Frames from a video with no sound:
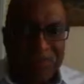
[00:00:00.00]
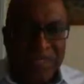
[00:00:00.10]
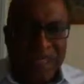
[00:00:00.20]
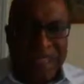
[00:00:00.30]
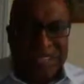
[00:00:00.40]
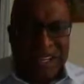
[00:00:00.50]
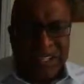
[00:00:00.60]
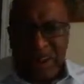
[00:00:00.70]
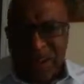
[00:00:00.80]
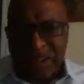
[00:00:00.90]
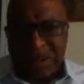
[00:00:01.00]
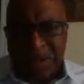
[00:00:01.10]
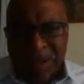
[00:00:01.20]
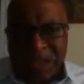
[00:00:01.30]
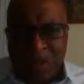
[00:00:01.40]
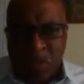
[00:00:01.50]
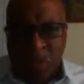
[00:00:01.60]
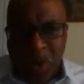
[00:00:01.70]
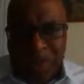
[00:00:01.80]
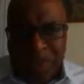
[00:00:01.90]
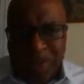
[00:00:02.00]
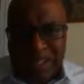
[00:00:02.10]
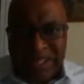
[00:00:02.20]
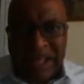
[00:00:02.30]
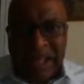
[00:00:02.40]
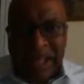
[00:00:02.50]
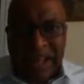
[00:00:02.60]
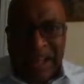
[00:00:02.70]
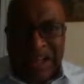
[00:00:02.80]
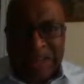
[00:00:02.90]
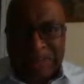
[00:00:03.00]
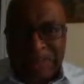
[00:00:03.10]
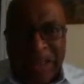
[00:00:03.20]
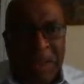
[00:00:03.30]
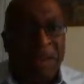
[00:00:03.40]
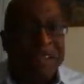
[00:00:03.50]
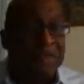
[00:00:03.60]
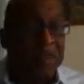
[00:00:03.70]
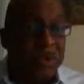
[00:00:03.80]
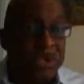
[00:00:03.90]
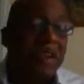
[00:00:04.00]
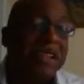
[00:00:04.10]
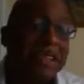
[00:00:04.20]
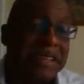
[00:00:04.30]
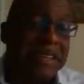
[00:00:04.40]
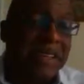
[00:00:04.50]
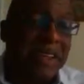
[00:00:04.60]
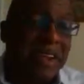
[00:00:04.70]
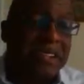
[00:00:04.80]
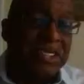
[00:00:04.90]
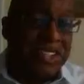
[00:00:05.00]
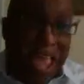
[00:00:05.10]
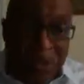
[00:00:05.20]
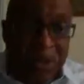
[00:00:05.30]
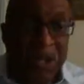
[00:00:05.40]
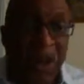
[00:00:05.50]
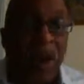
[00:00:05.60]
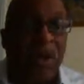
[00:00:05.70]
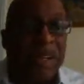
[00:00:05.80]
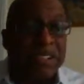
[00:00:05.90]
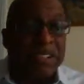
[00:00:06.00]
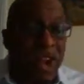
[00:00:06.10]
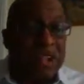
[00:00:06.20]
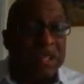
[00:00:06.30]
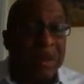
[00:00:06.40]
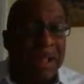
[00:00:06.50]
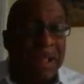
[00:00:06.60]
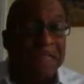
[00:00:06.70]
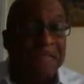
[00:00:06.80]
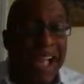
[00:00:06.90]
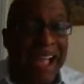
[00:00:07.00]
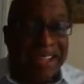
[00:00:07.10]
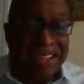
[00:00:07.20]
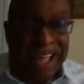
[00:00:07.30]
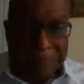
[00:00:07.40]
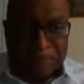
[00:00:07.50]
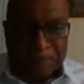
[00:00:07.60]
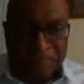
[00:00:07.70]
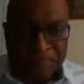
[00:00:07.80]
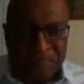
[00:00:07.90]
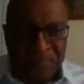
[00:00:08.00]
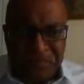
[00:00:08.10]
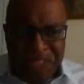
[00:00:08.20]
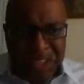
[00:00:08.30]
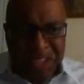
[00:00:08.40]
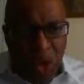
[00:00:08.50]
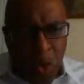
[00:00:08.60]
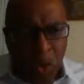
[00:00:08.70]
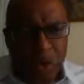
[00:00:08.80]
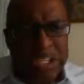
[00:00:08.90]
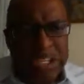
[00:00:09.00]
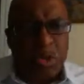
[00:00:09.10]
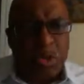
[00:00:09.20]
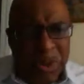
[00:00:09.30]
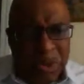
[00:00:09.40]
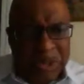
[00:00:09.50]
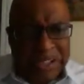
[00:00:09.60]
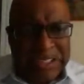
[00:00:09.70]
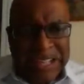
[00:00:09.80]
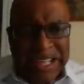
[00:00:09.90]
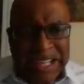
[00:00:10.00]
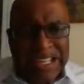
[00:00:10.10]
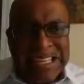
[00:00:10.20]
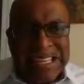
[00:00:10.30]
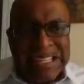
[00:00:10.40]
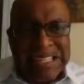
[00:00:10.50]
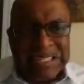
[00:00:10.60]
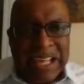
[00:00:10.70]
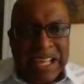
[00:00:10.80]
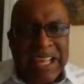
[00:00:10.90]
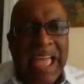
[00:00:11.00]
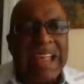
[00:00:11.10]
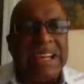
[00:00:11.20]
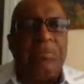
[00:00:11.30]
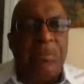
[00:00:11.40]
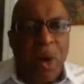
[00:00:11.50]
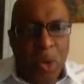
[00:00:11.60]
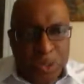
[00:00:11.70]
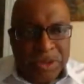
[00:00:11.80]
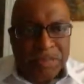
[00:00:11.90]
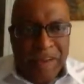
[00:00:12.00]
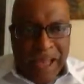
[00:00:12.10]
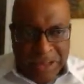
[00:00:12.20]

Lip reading: As I talked about in one of the, I believe it was on the Saturday call, I talked about the fact that the Holy Spirit is an emulsifier.